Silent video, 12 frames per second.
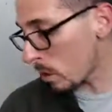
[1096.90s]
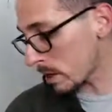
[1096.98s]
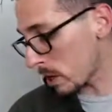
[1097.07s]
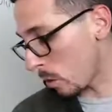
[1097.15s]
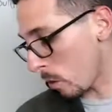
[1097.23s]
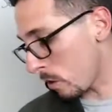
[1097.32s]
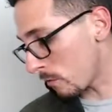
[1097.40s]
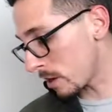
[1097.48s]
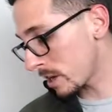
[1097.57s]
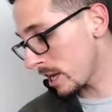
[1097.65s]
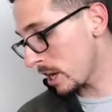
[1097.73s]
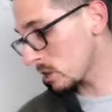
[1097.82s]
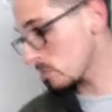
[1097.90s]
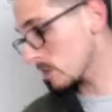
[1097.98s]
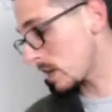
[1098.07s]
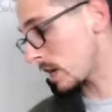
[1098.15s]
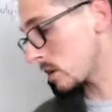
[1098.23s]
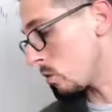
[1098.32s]
to go over. Here's what's
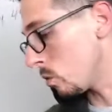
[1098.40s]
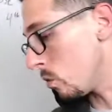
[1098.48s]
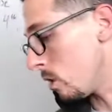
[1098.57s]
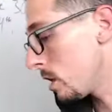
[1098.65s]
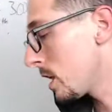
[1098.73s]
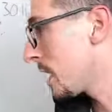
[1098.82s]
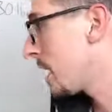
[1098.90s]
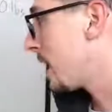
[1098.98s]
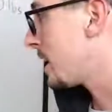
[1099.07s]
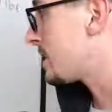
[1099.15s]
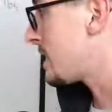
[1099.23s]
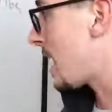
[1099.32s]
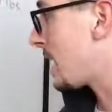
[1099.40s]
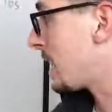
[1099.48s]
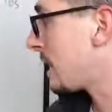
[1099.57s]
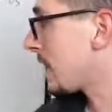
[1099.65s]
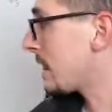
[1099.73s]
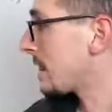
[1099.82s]
kind of cool is that
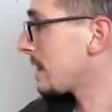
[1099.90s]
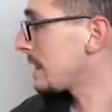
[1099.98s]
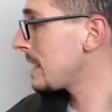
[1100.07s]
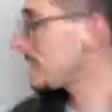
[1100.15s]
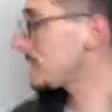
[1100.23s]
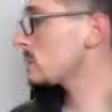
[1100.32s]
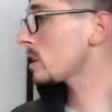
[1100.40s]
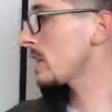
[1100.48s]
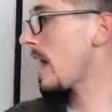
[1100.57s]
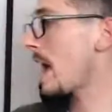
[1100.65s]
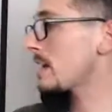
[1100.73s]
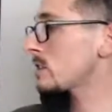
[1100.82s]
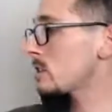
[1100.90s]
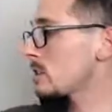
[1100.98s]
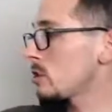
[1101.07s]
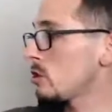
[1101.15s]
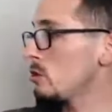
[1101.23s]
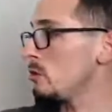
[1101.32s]
these last
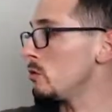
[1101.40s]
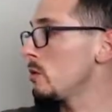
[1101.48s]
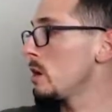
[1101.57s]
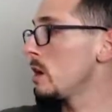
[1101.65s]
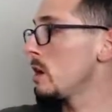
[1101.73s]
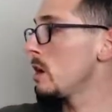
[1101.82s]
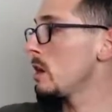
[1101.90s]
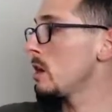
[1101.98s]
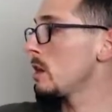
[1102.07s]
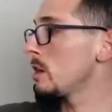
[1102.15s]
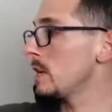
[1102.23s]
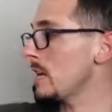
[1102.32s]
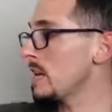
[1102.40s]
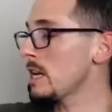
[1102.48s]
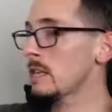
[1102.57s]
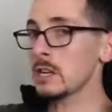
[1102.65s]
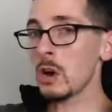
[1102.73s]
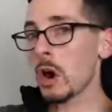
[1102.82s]
2, the E
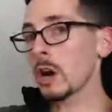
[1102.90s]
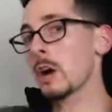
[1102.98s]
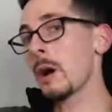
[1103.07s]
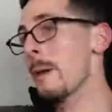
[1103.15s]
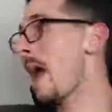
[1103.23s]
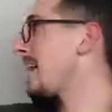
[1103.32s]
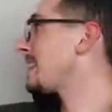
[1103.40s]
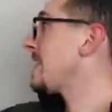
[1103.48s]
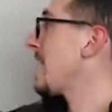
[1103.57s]
and the R, come at the